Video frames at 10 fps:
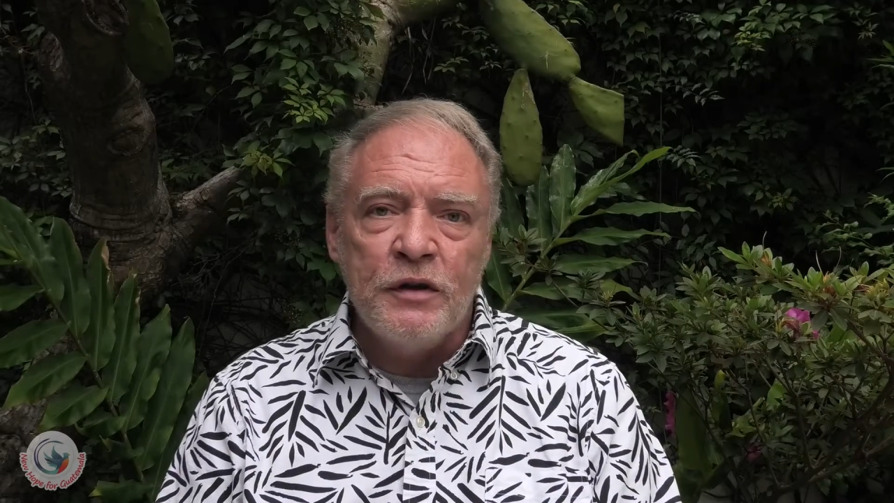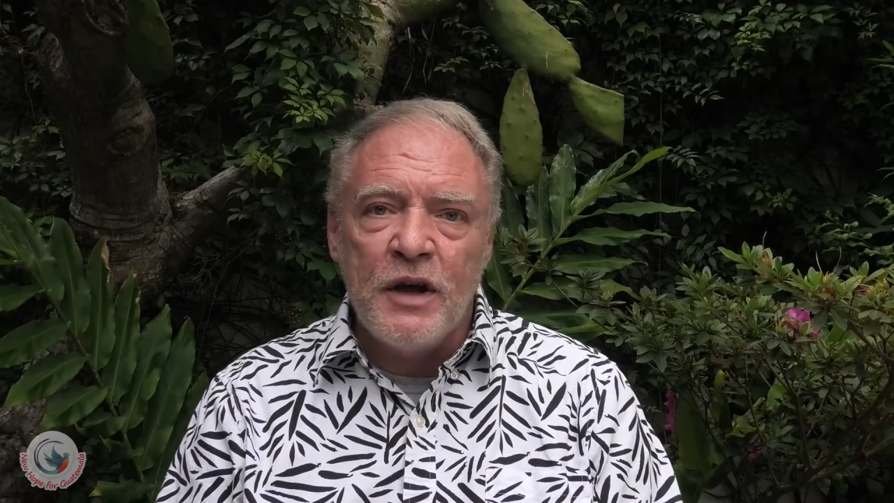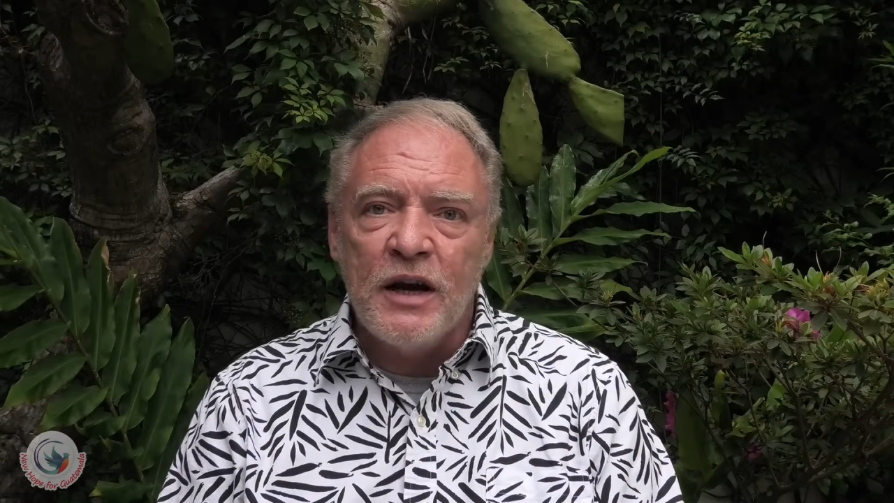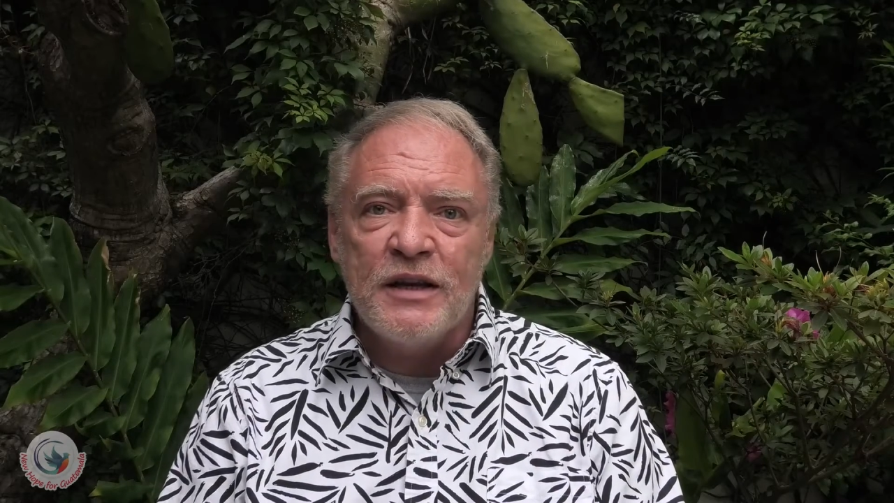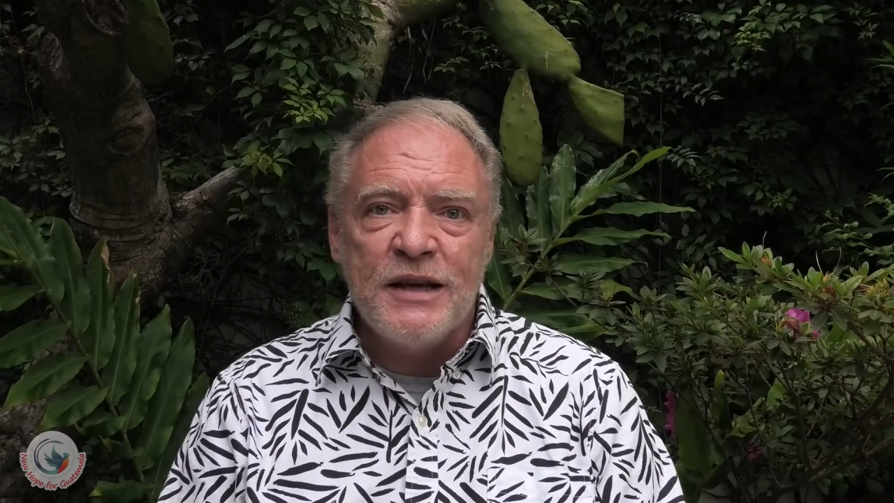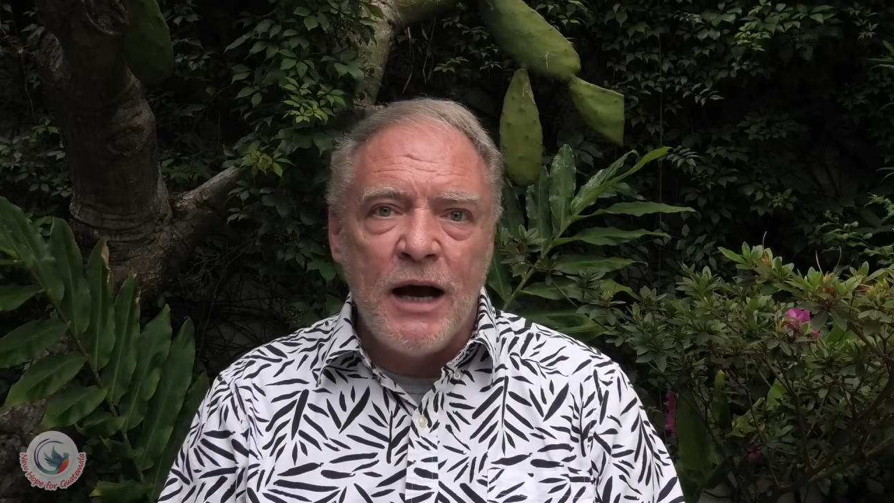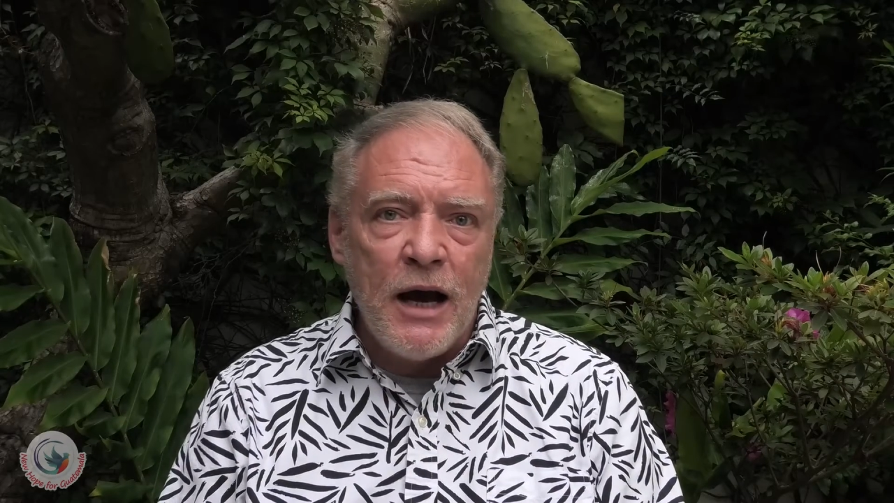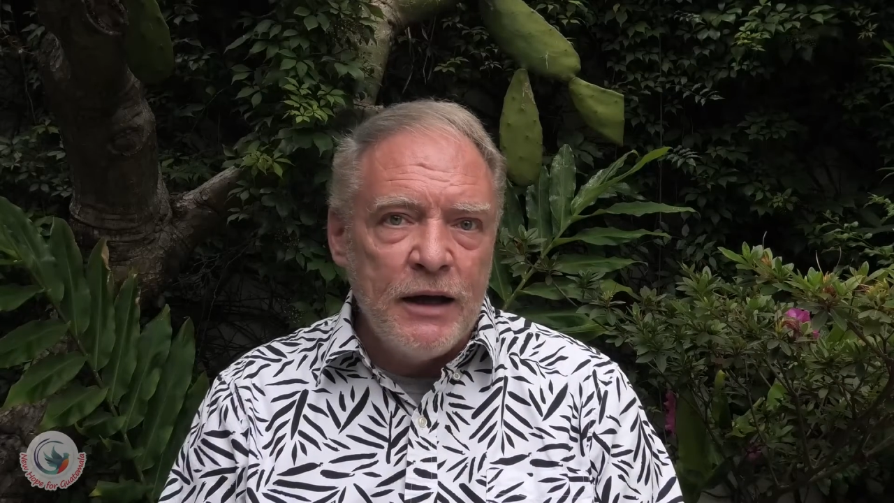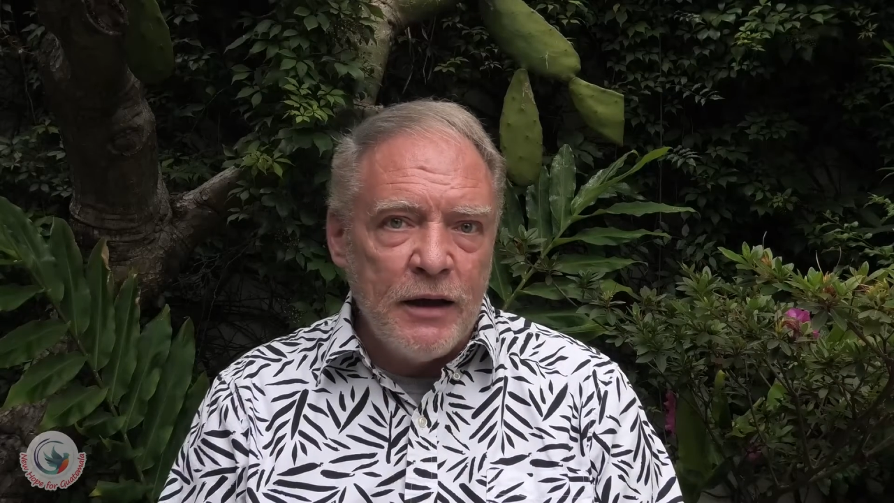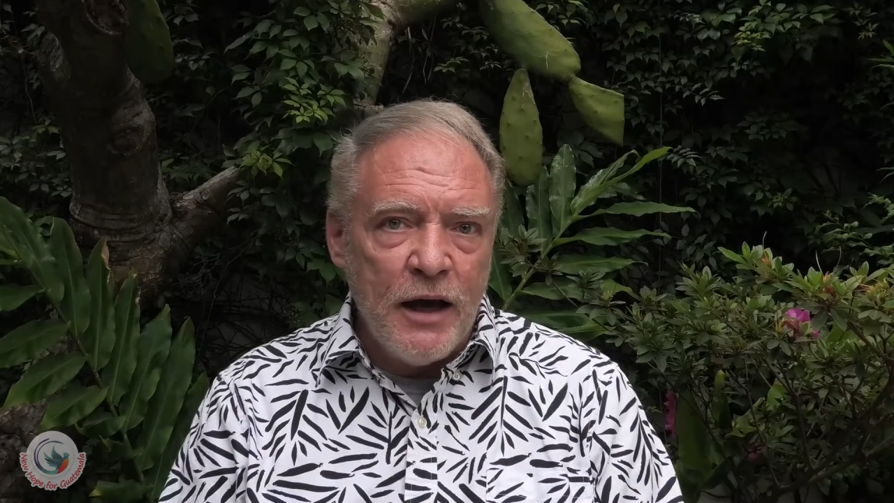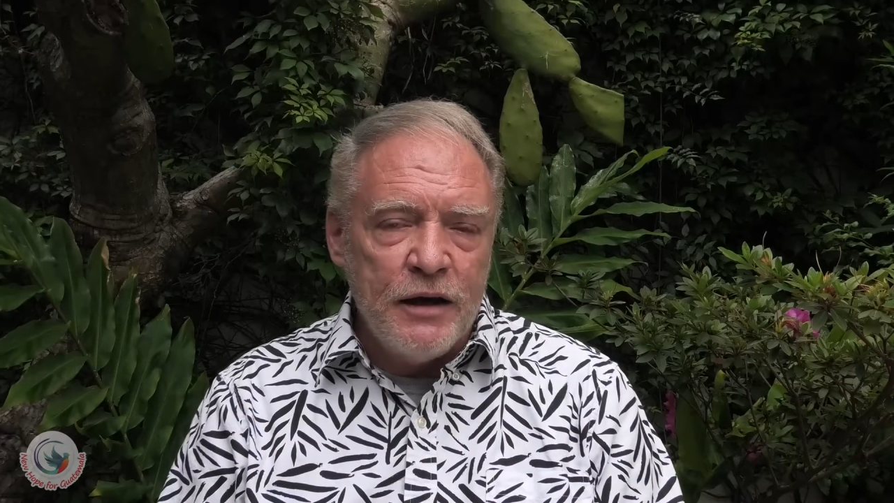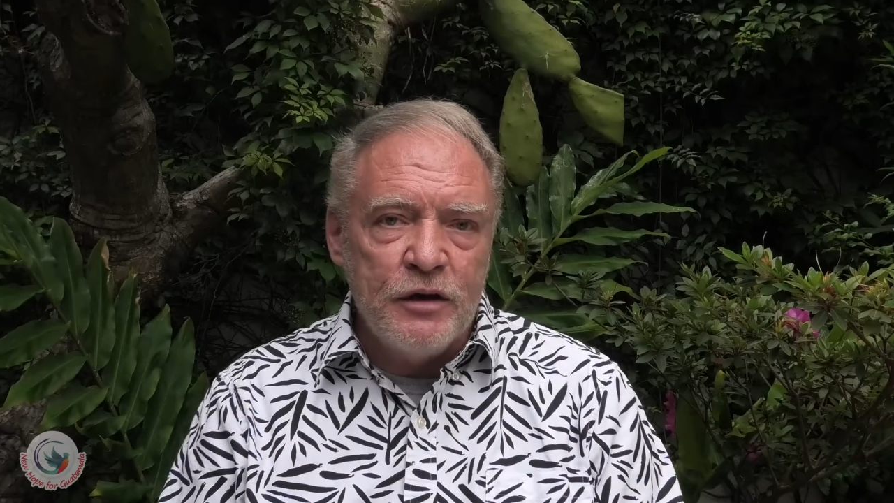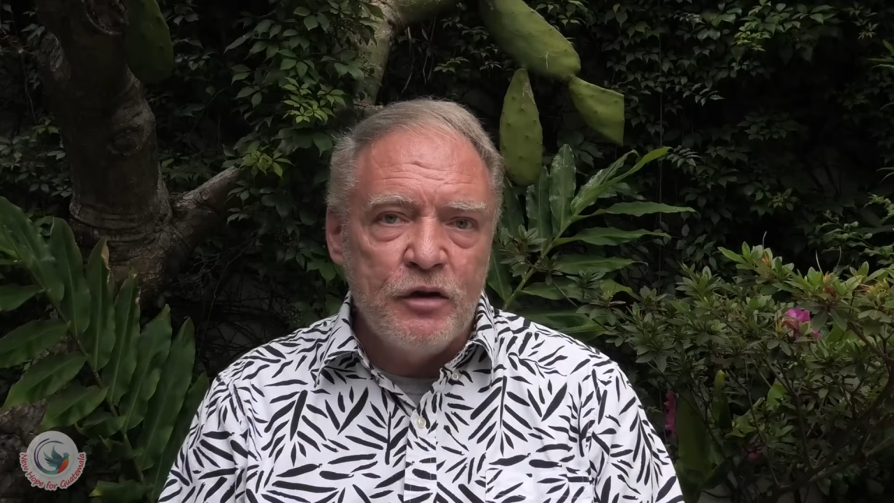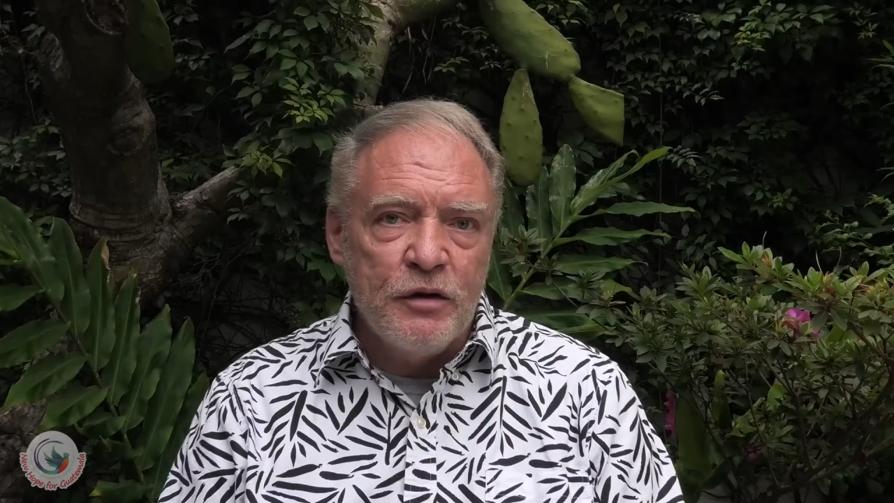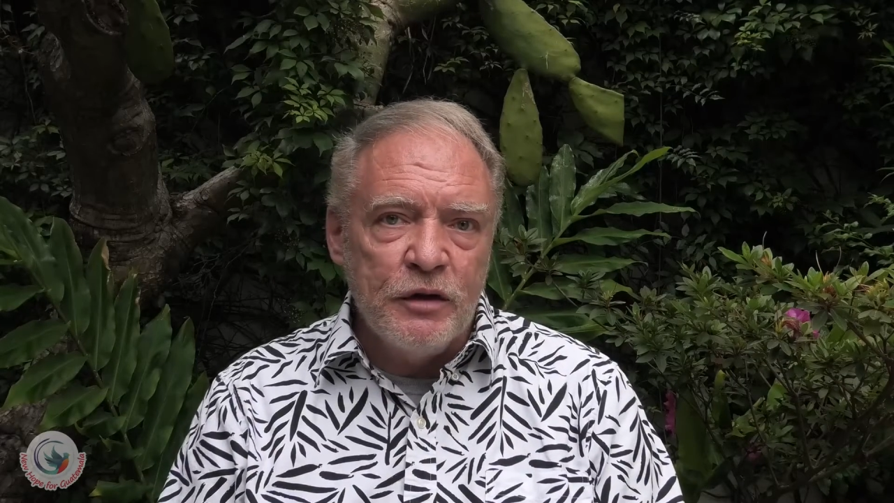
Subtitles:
that it's highlighted to the